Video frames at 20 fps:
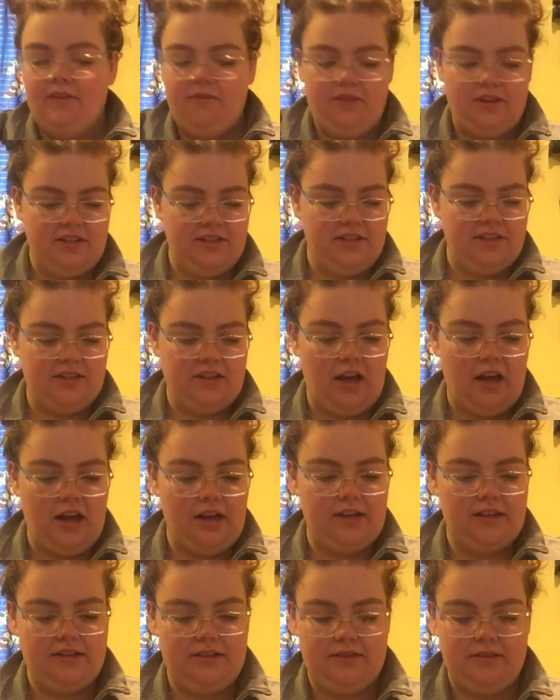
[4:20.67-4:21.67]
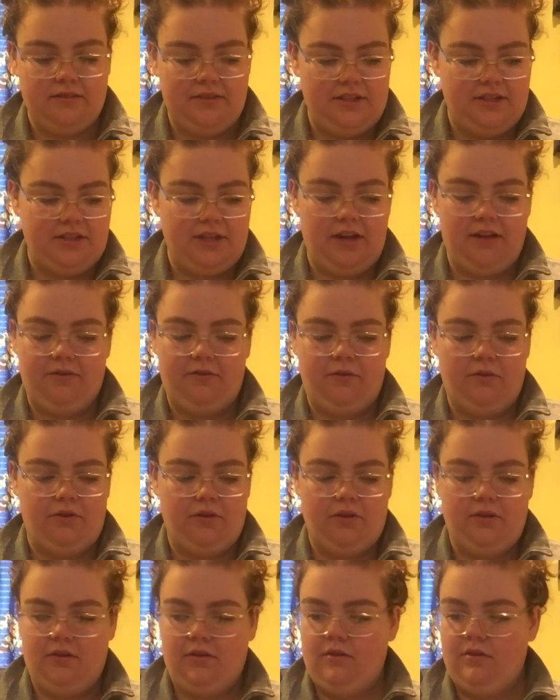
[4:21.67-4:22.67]
fuzzy socks, which I've
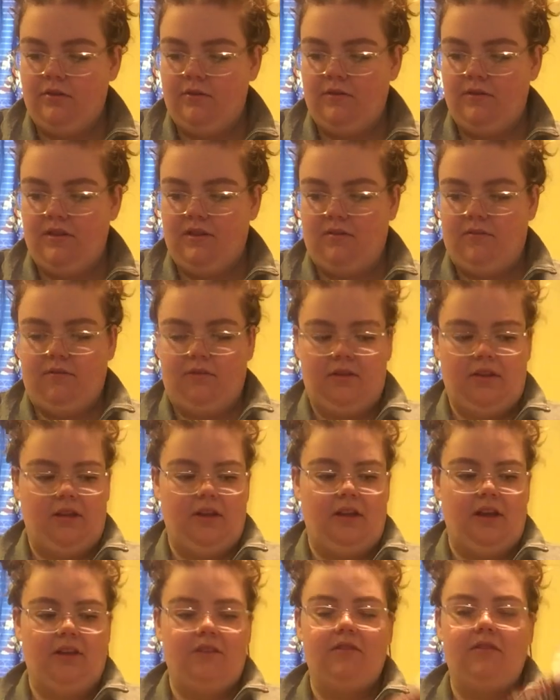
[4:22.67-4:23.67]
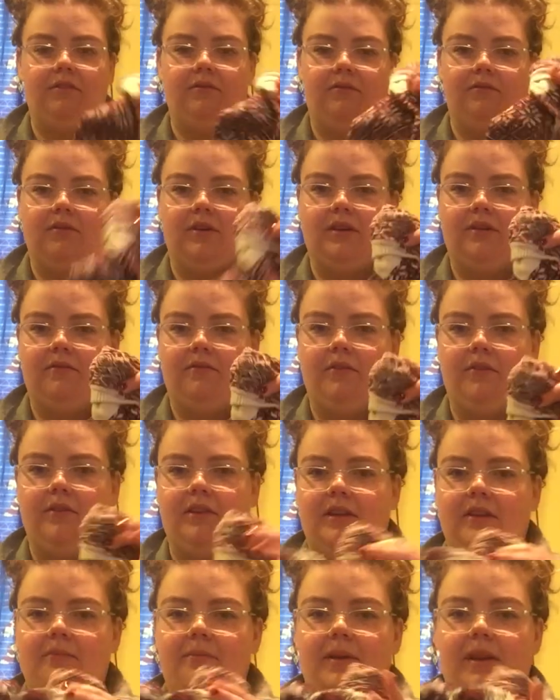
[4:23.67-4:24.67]
worn two of them. Well, I took one and
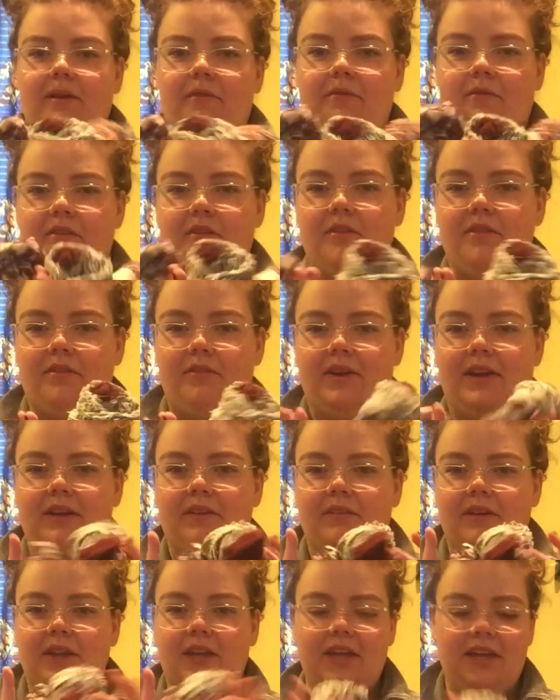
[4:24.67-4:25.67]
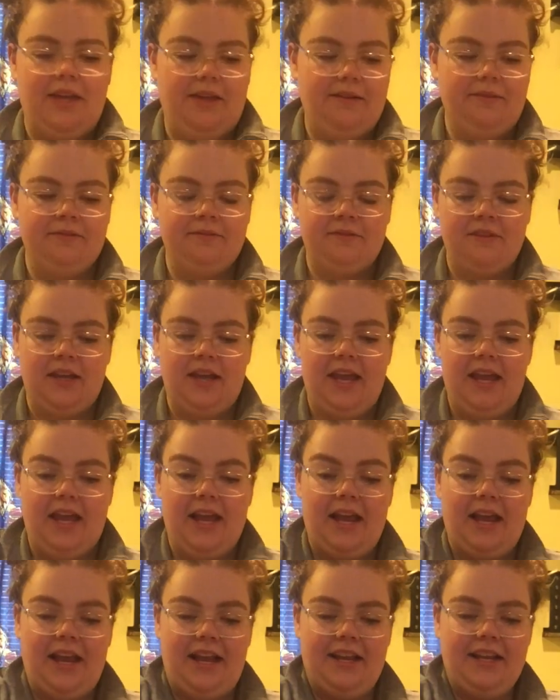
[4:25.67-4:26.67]
folded it, but I've worn all three. Really cute.
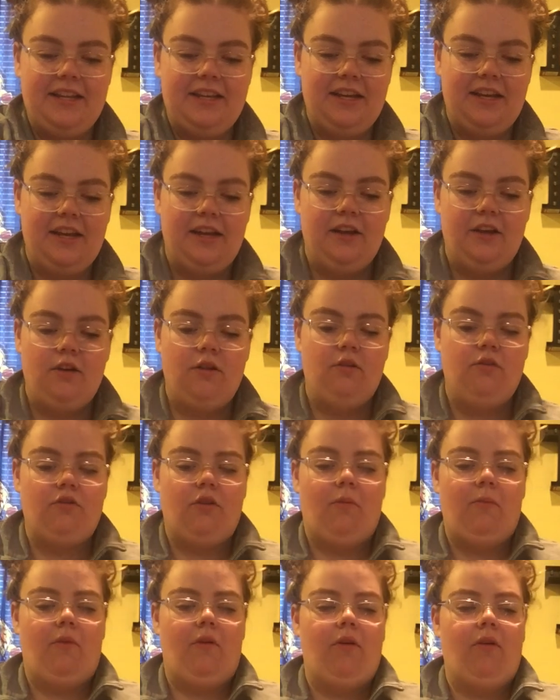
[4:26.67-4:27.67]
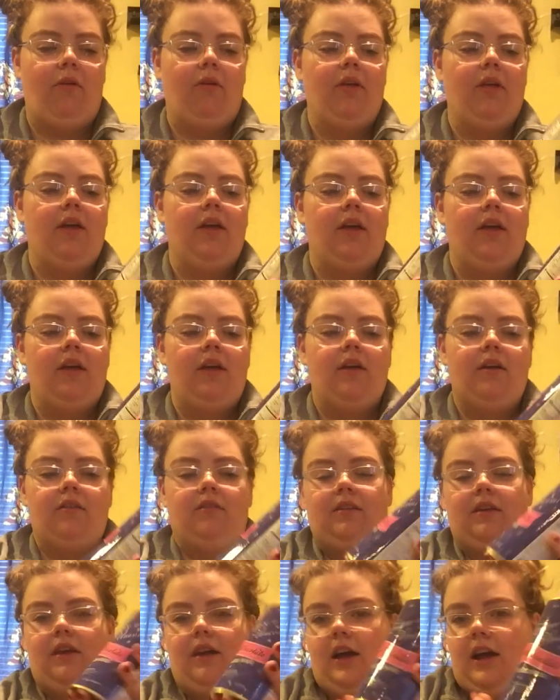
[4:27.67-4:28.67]
And drum roll,
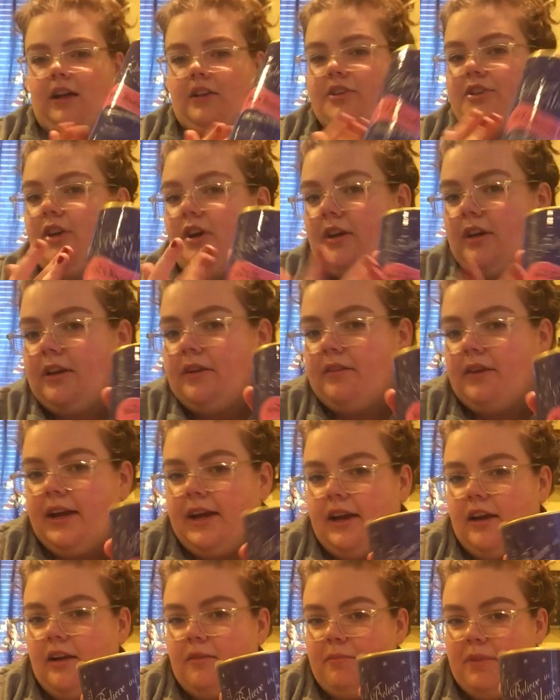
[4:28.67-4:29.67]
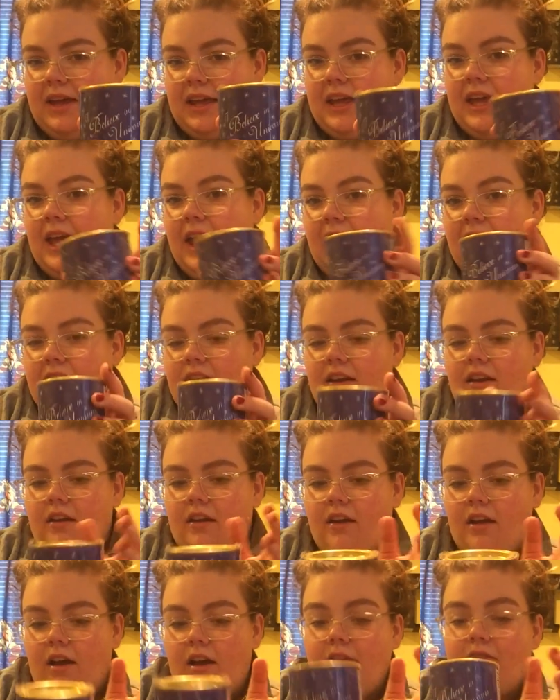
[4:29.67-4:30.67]
see, hot chocolate, right? A big can,
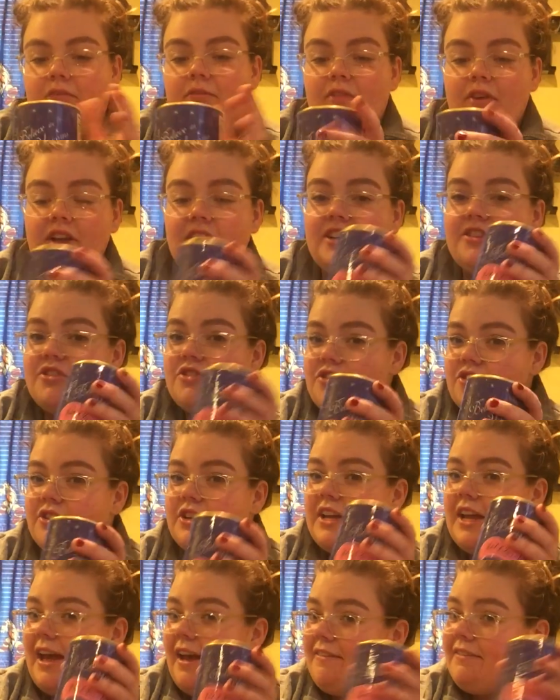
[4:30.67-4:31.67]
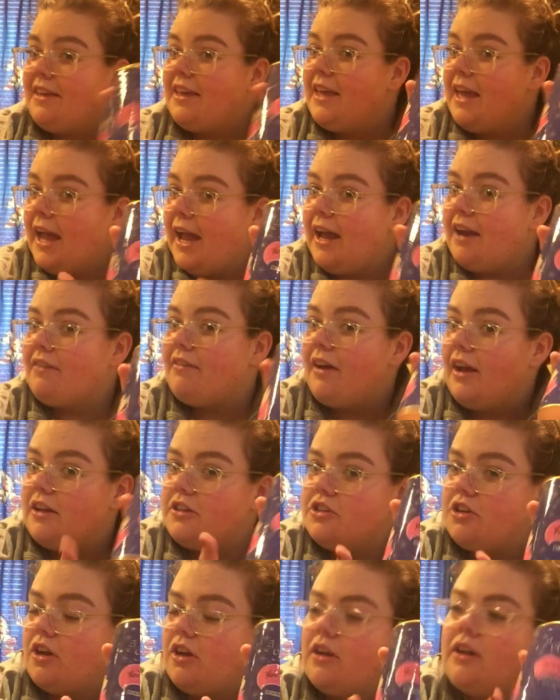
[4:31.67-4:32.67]
a really sturdy, heavy can of
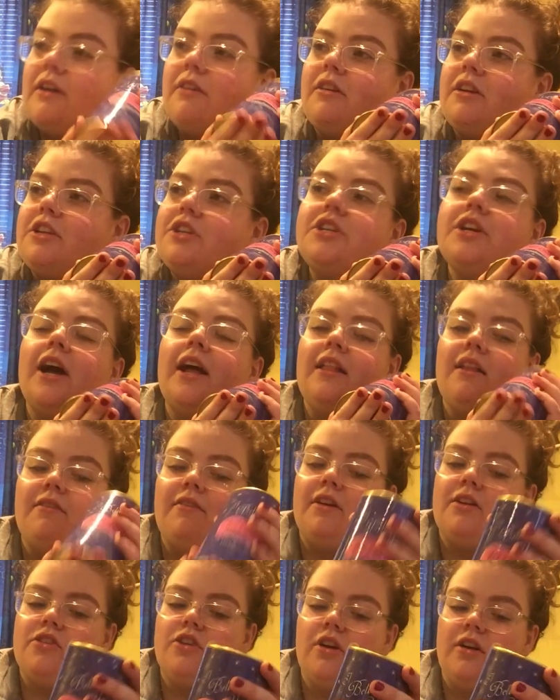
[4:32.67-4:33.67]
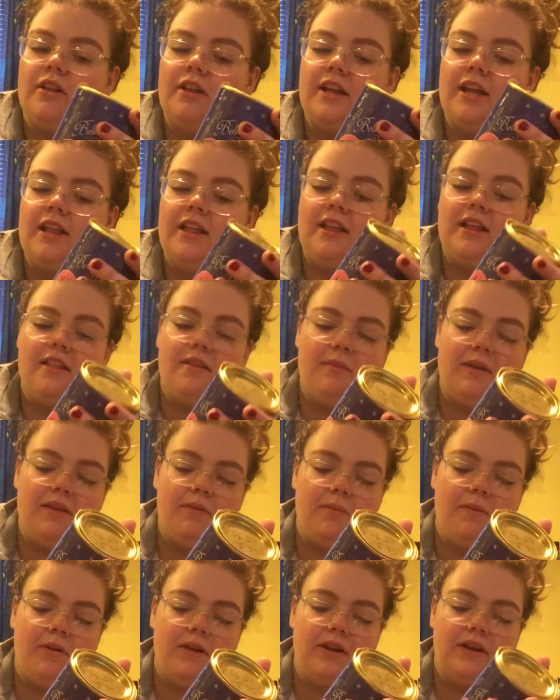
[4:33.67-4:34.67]
hot chocolate, which I love hot chocolate. And then the
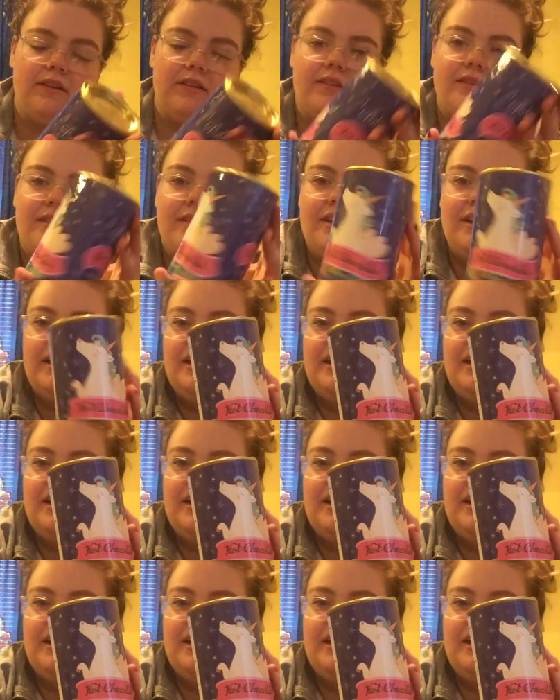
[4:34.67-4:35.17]
best part is,